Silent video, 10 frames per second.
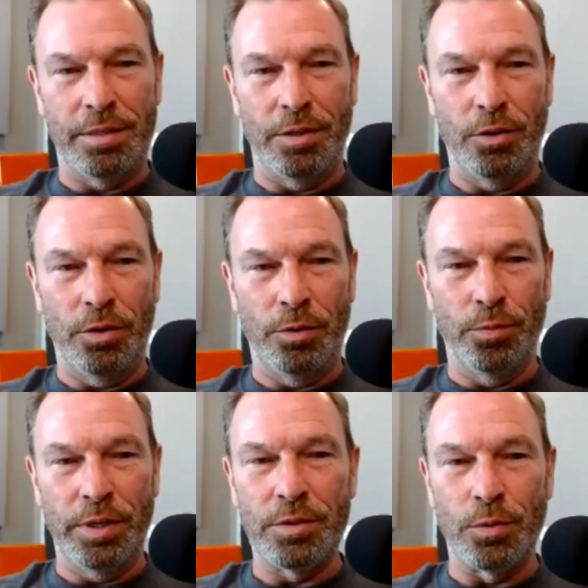it's a good
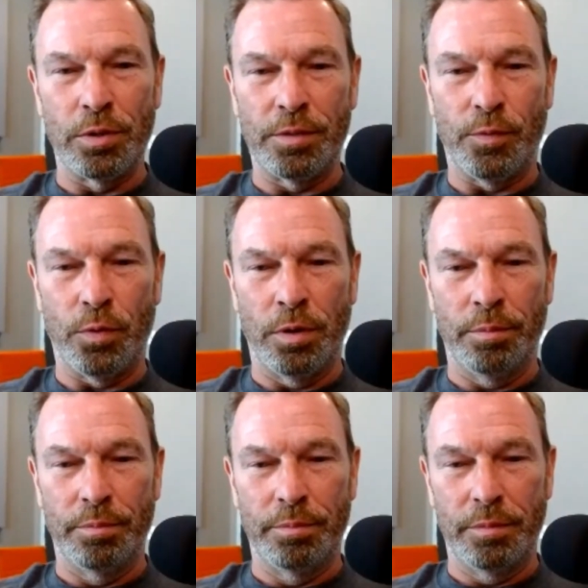resource
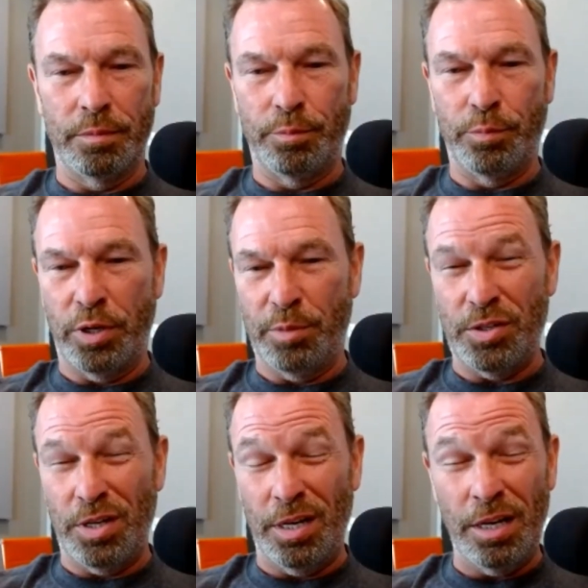for pretty
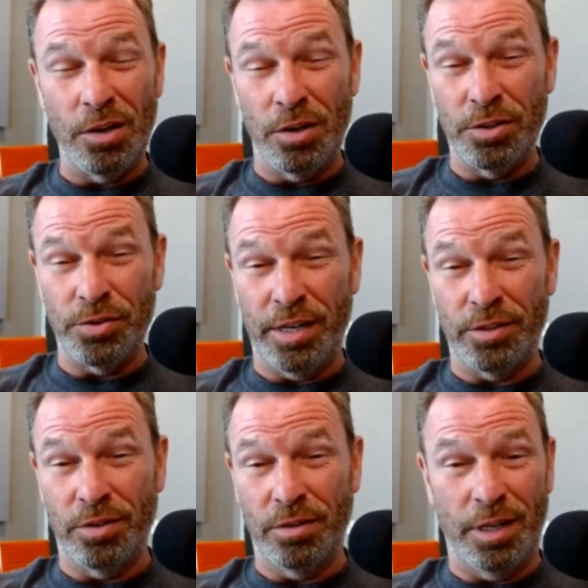much any
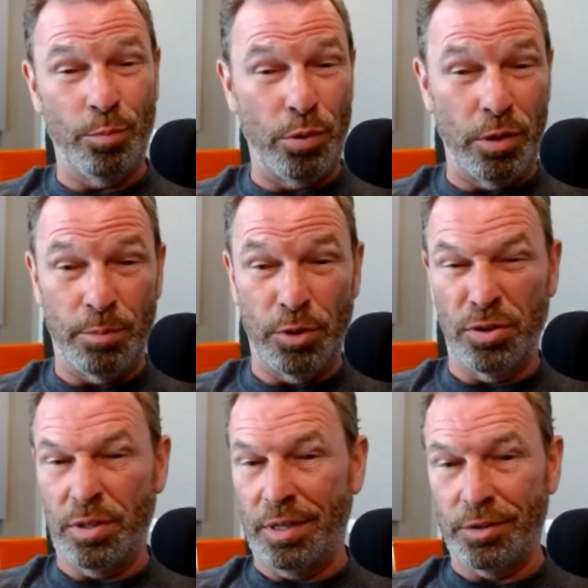contractor, like
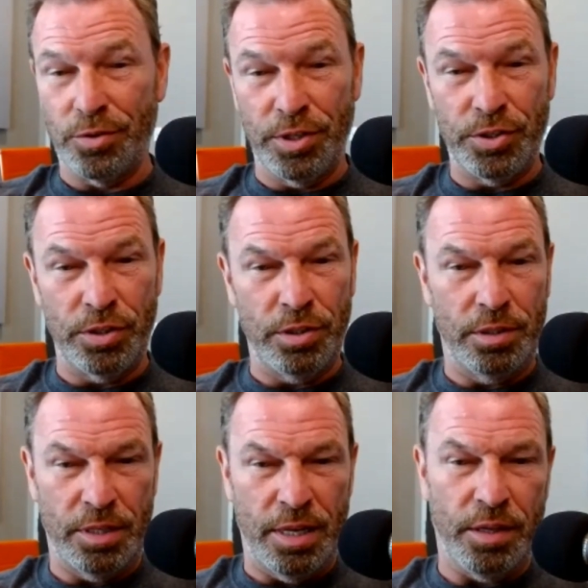plumbers, electricians?
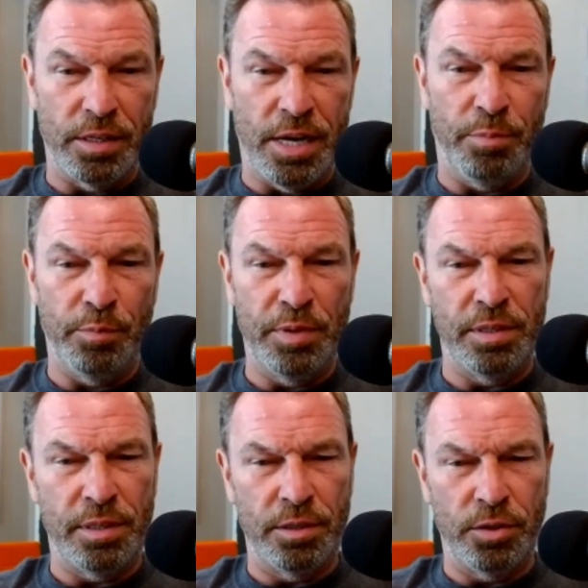Is that the type of
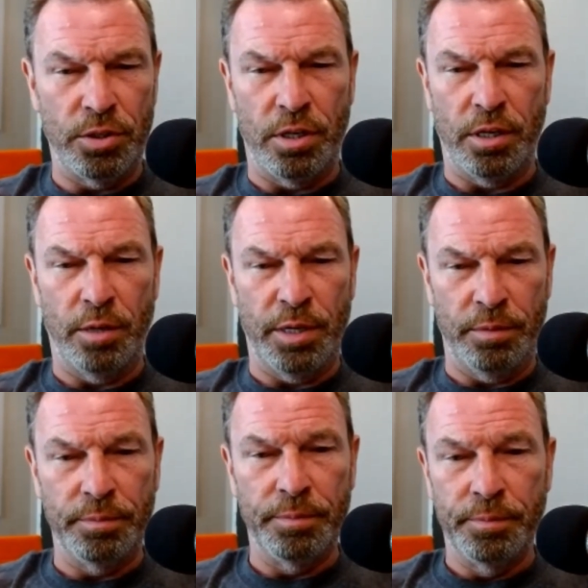businesses you're talking about?